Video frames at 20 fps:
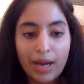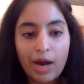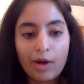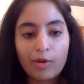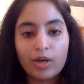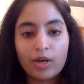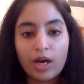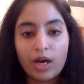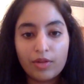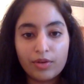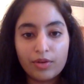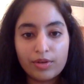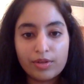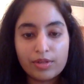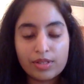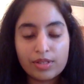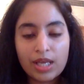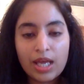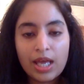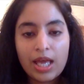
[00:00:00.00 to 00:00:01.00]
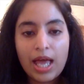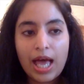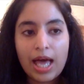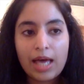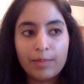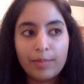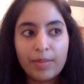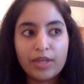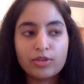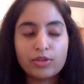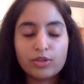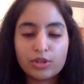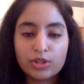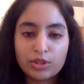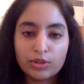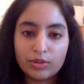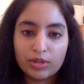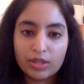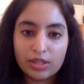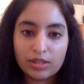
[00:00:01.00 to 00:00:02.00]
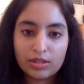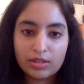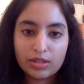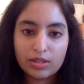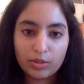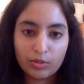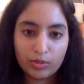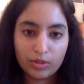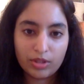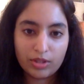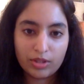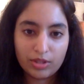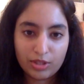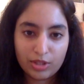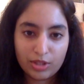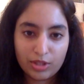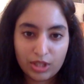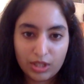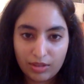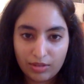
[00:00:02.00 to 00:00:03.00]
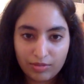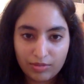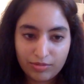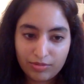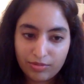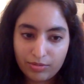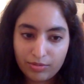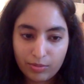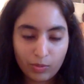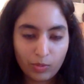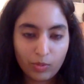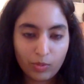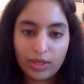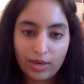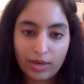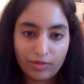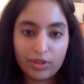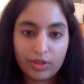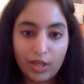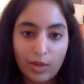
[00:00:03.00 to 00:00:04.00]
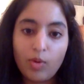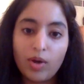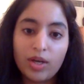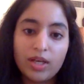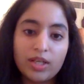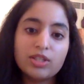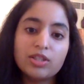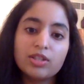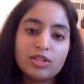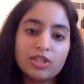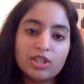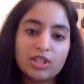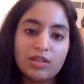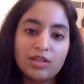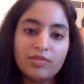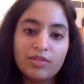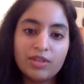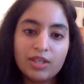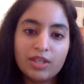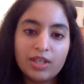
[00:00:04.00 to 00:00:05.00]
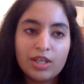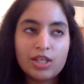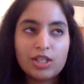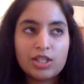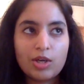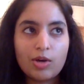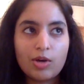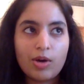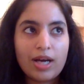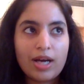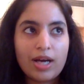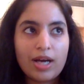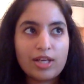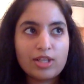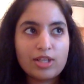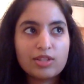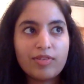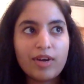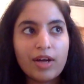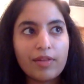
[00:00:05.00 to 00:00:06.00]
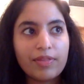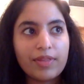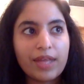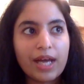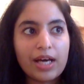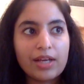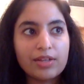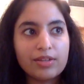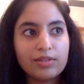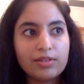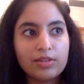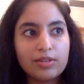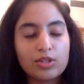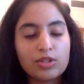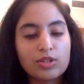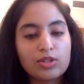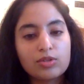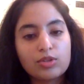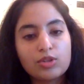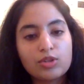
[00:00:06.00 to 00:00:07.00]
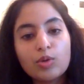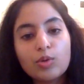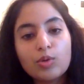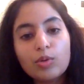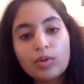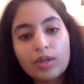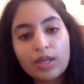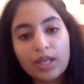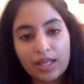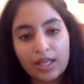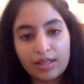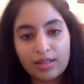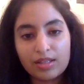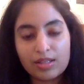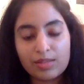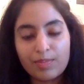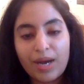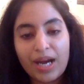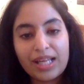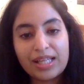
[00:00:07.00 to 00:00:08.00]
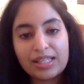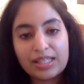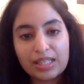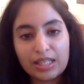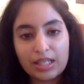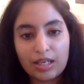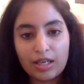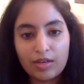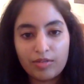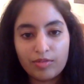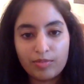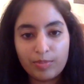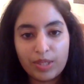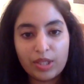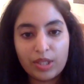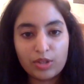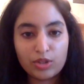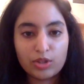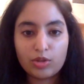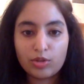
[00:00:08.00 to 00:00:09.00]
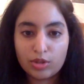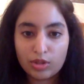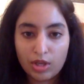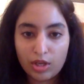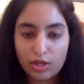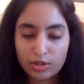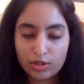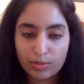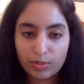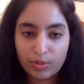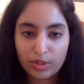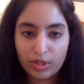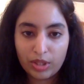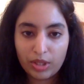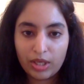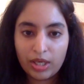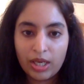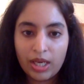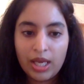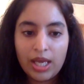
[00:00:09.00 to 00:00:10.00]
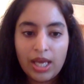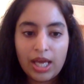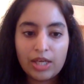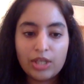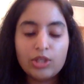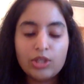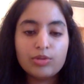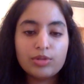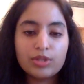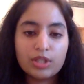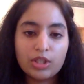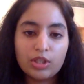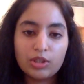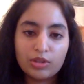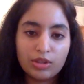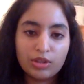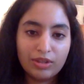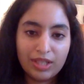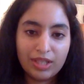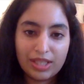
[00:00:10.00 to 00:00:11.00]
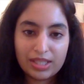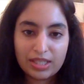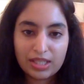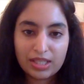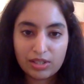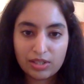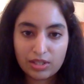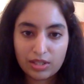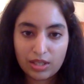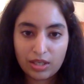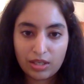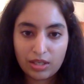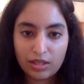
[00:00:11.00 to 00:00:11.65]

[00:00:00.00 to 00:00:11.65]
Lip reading: others and mentor students in order to achieve whatever they wanted to achieve. So I just felt that this toolkit, this mindset of being a social entrepreneur and using your unique skills and